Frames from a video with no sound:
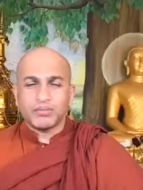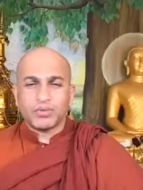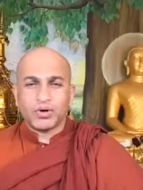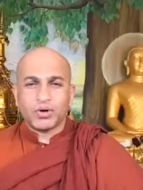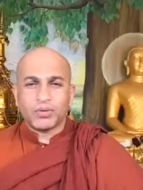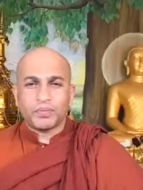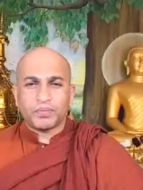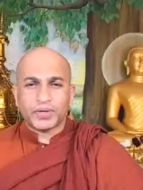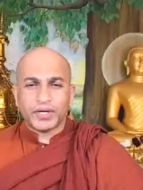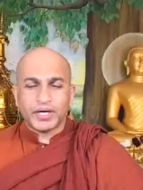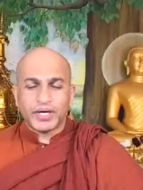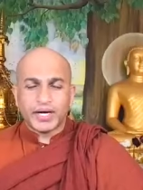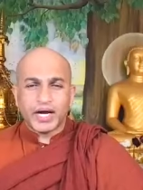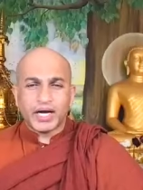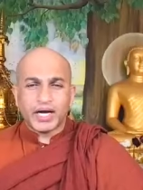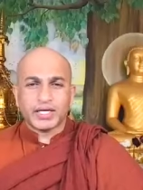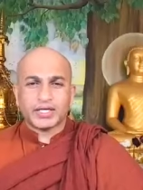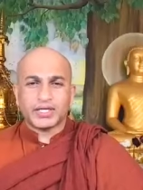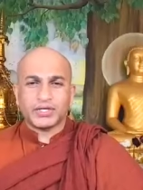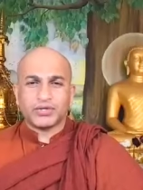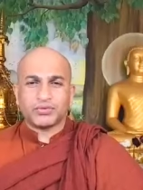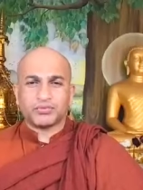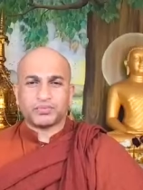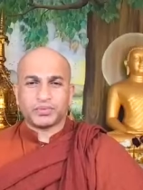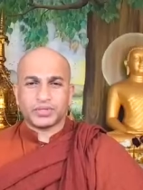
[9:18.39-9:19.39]
more
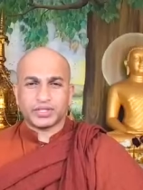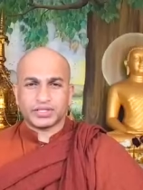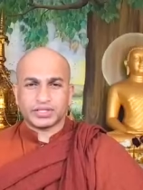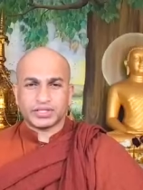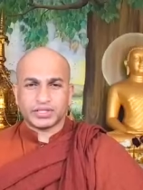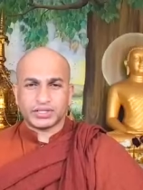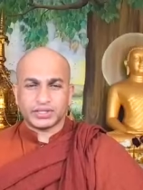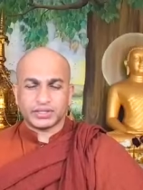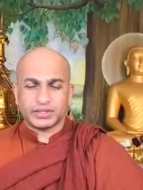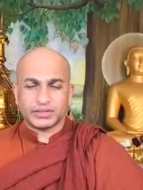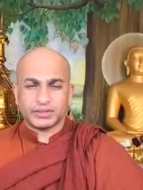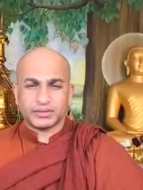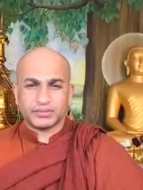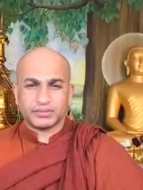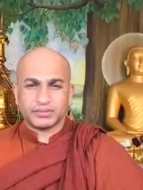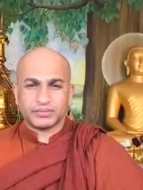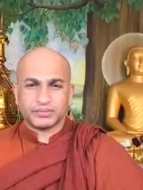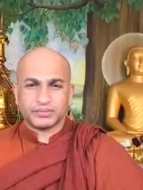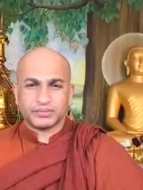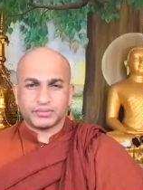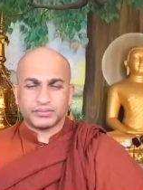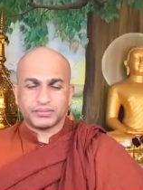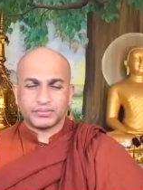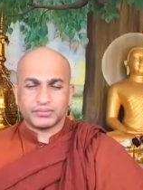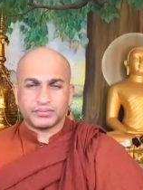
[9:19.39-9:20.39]
productive person.
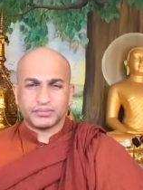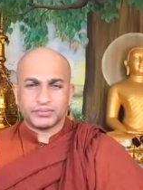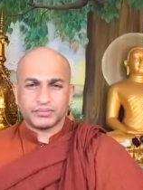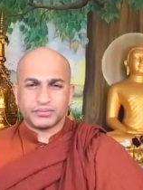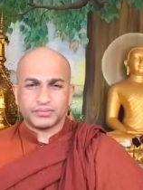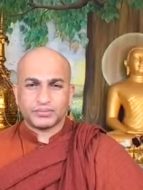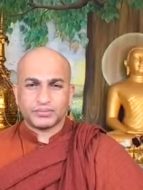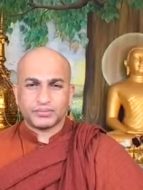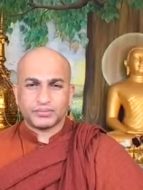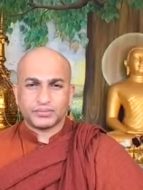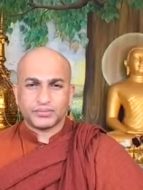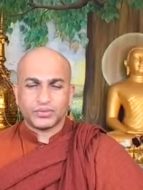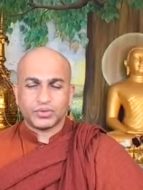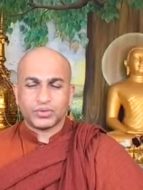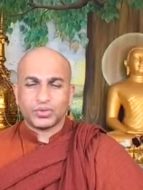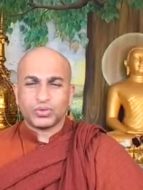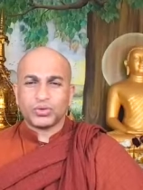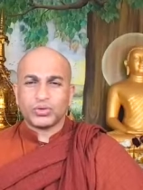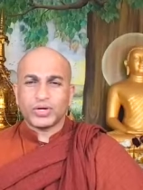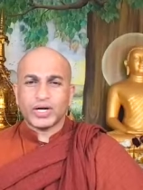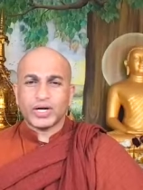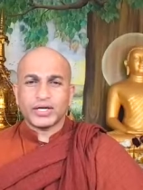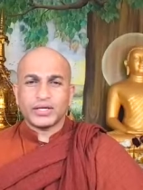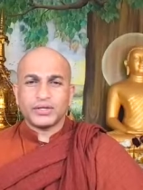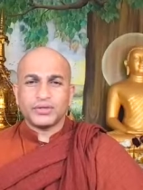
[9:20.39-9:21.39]

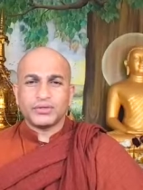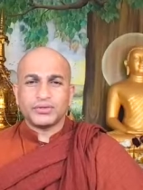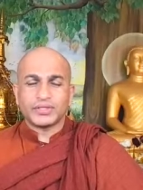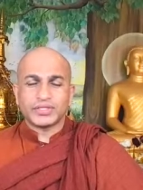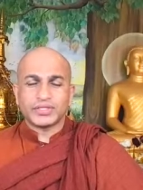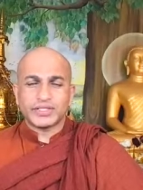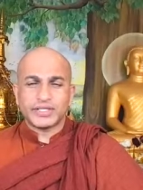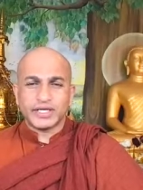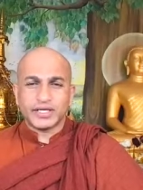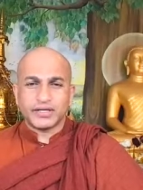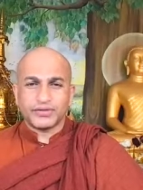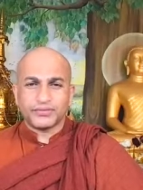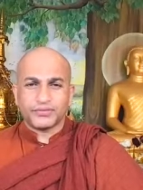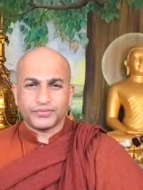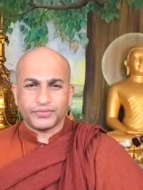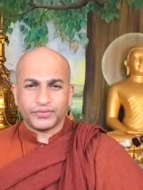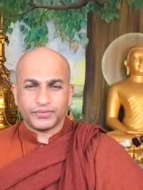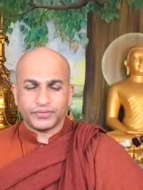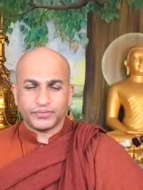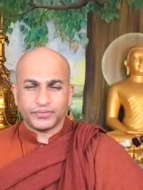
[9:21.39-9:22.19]
Look at yourself.